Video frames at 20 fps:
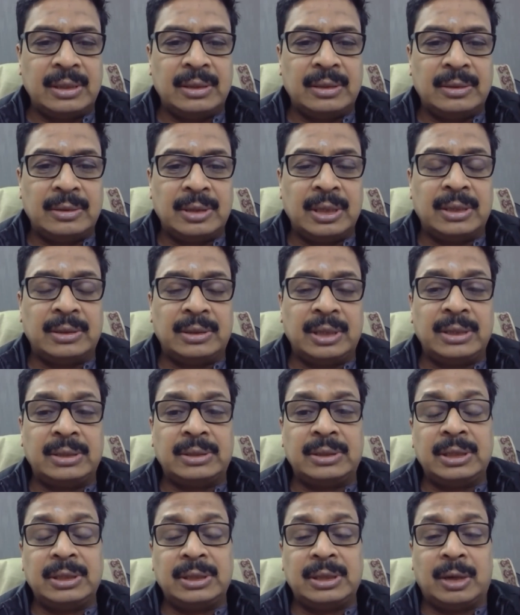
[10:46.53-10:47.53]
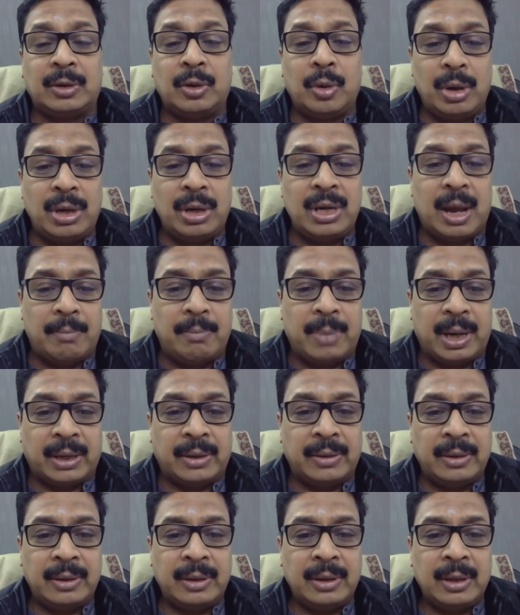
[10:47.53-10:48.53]
This is a good
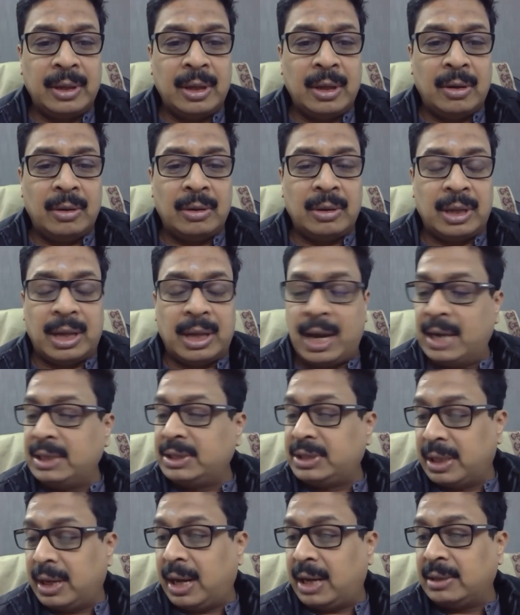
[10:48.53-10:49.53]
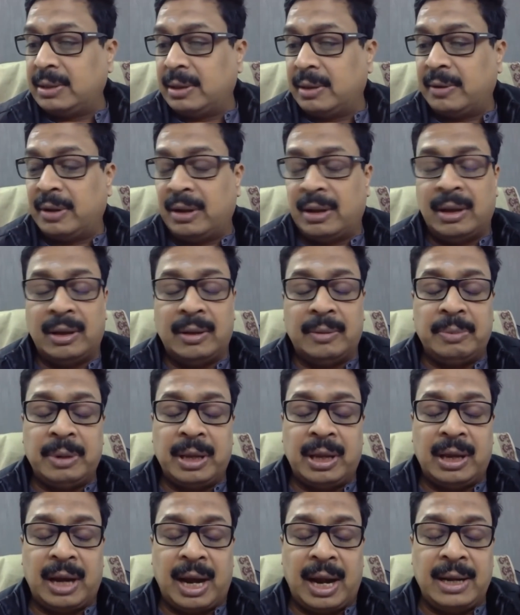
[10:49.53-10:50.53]
number.
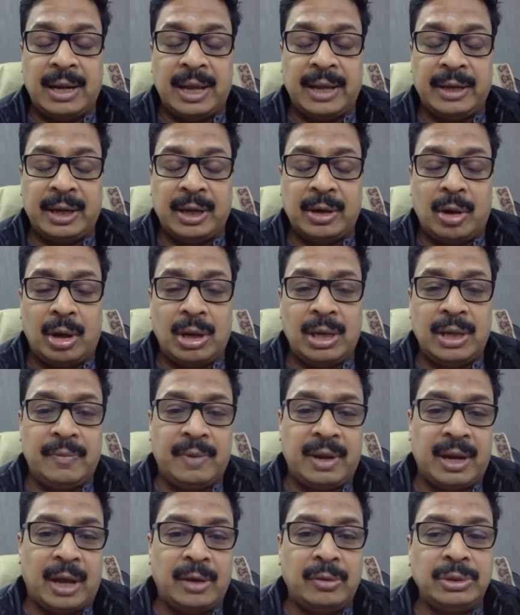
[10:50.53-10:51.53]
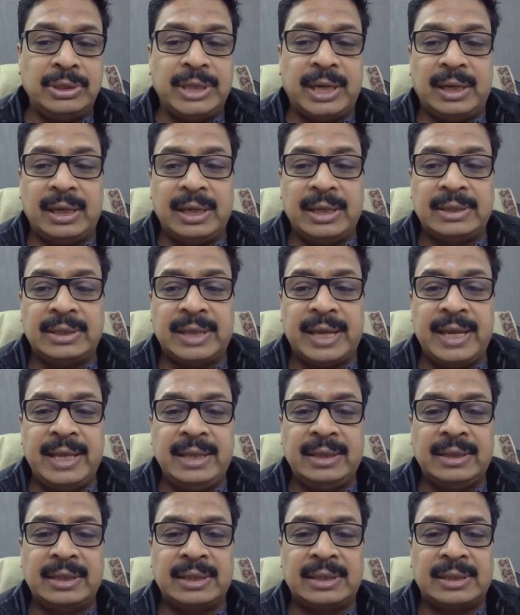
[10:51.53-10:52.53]
And I recall even Arun Jaitley
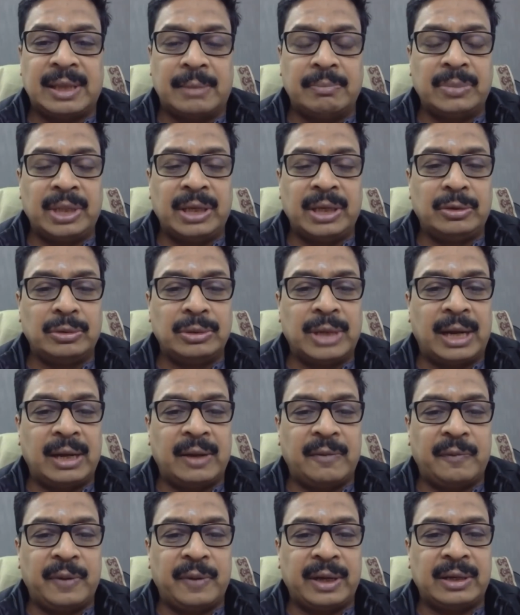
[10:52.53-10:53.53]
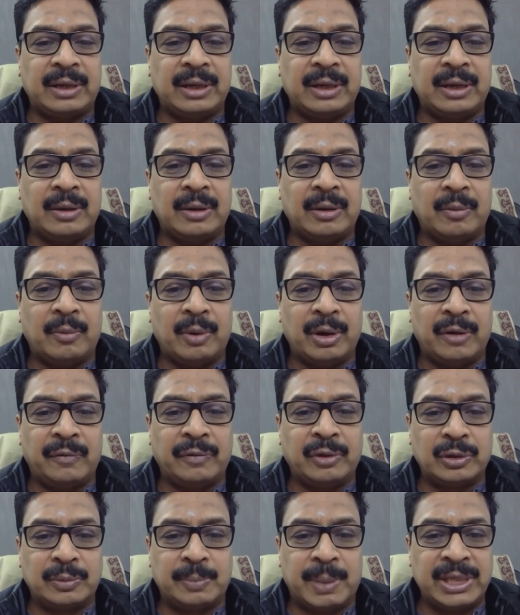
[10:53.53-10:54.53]
saying this, something to that effect, in one
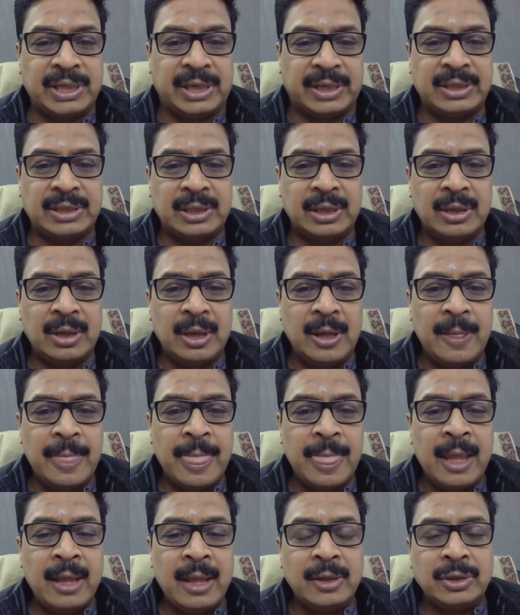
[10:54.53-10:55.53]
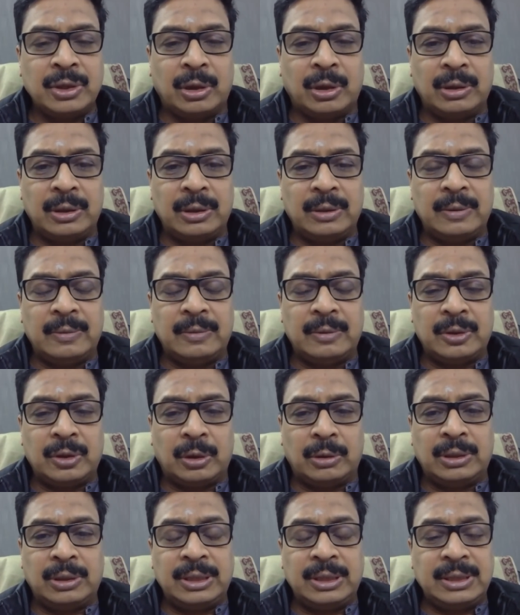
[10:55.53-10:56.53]
of those budgets. So
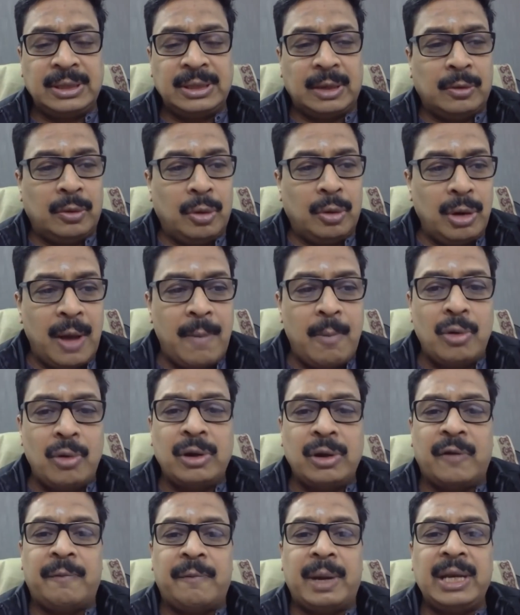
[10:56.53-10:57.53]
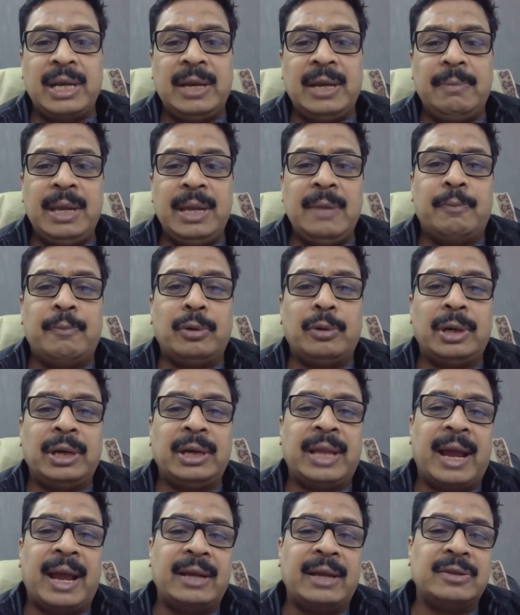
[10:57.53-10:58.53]
this is a good amount of money being put
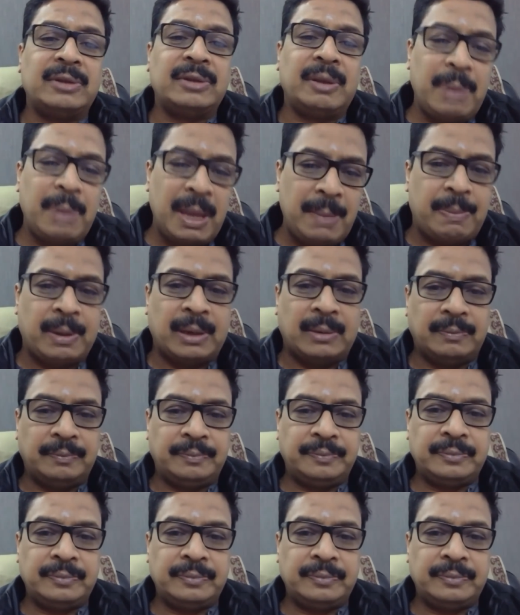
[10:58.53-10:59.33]
in the hands of the people.